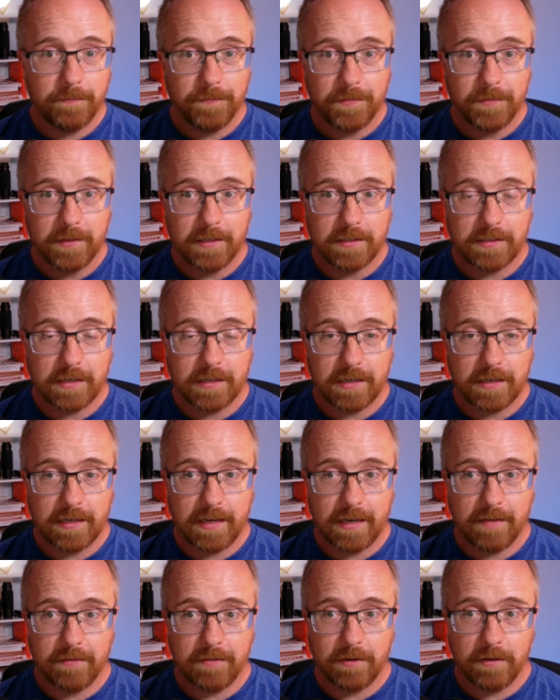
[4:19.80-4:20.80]
inside of
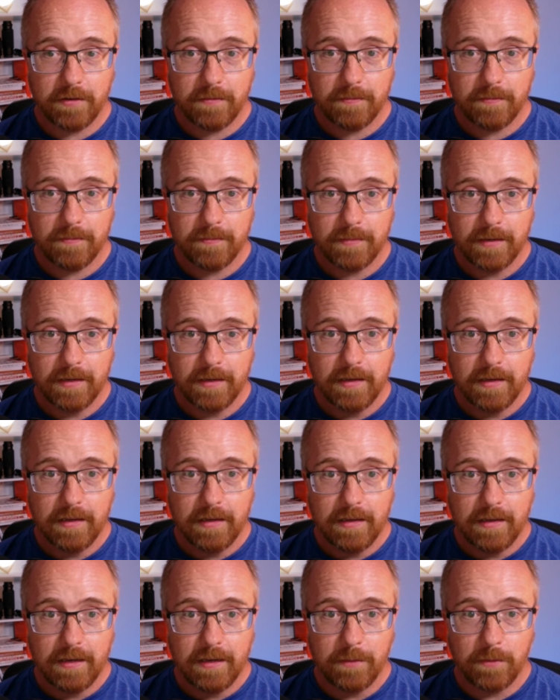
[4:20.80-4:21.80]
Canva.
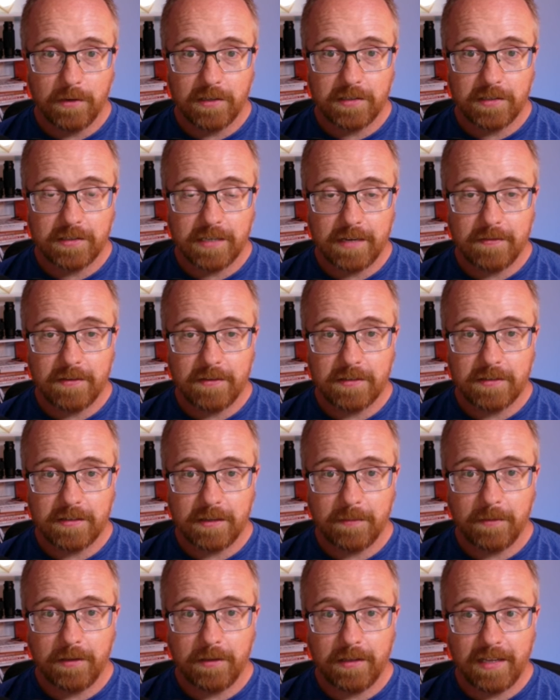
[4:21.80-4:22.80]
You want to save this
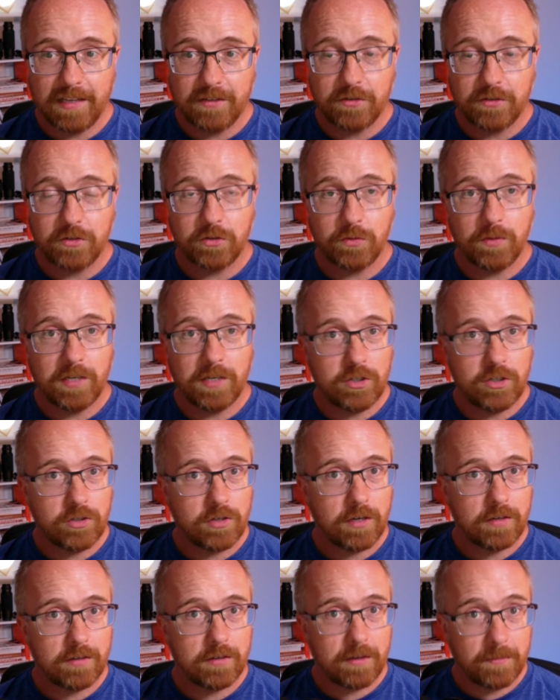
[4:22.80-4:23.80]
thumbnail as
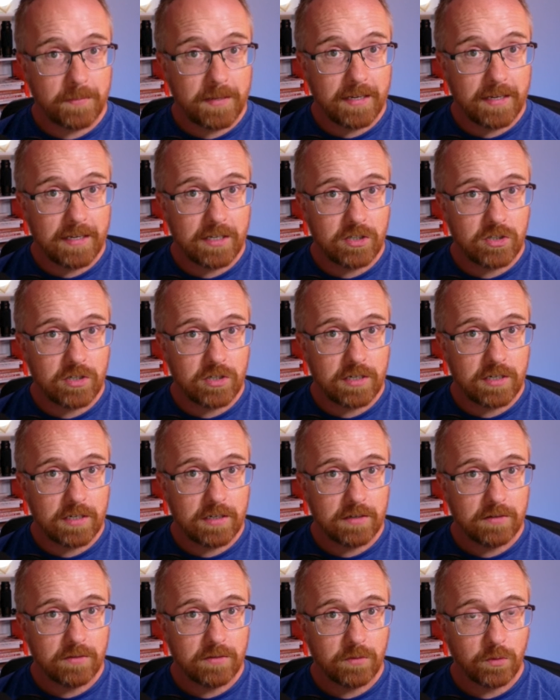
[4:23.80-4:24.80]
screenshot.png
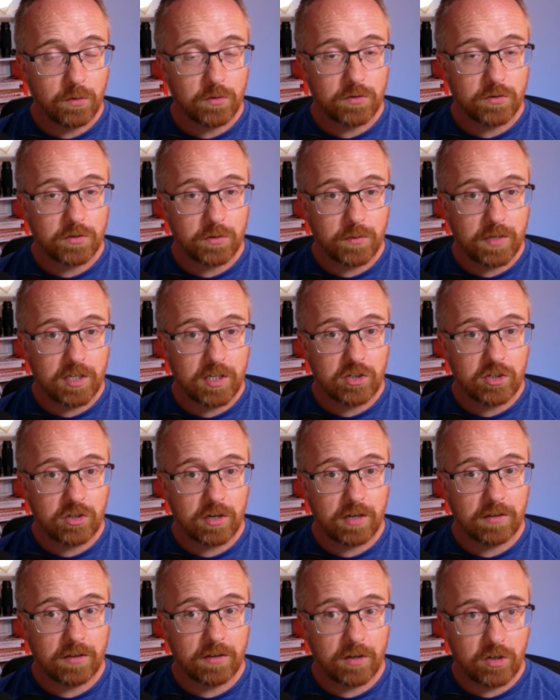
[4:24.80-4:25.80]
or
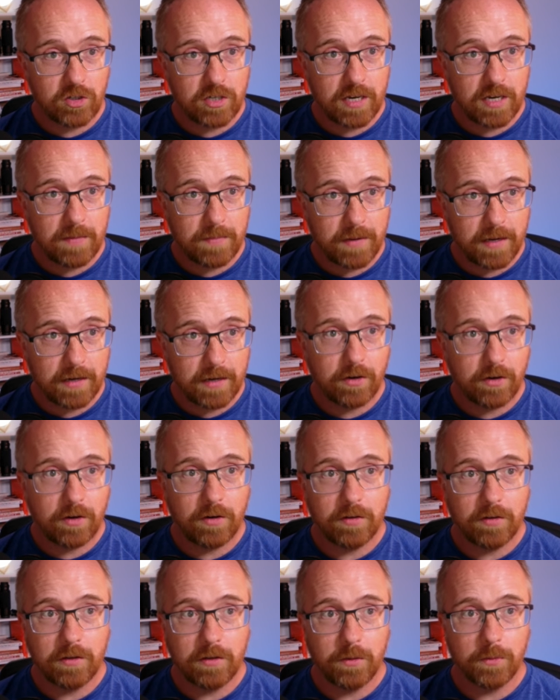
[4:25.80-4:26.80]
screenshot.jpg, all
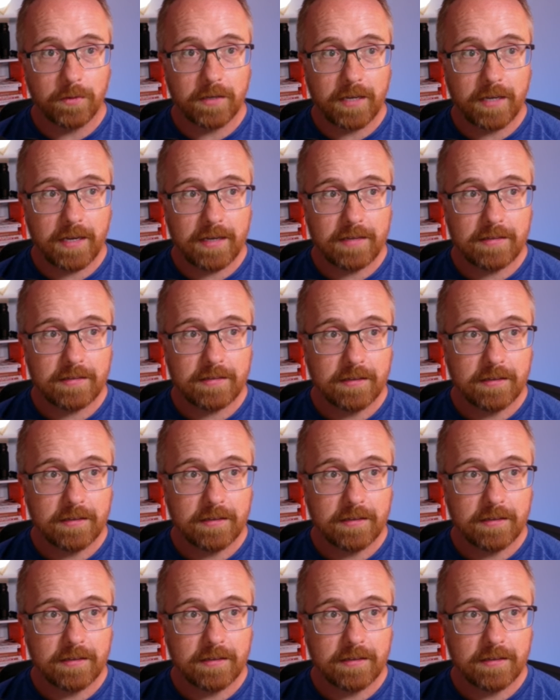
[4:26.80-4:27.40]
lowercase.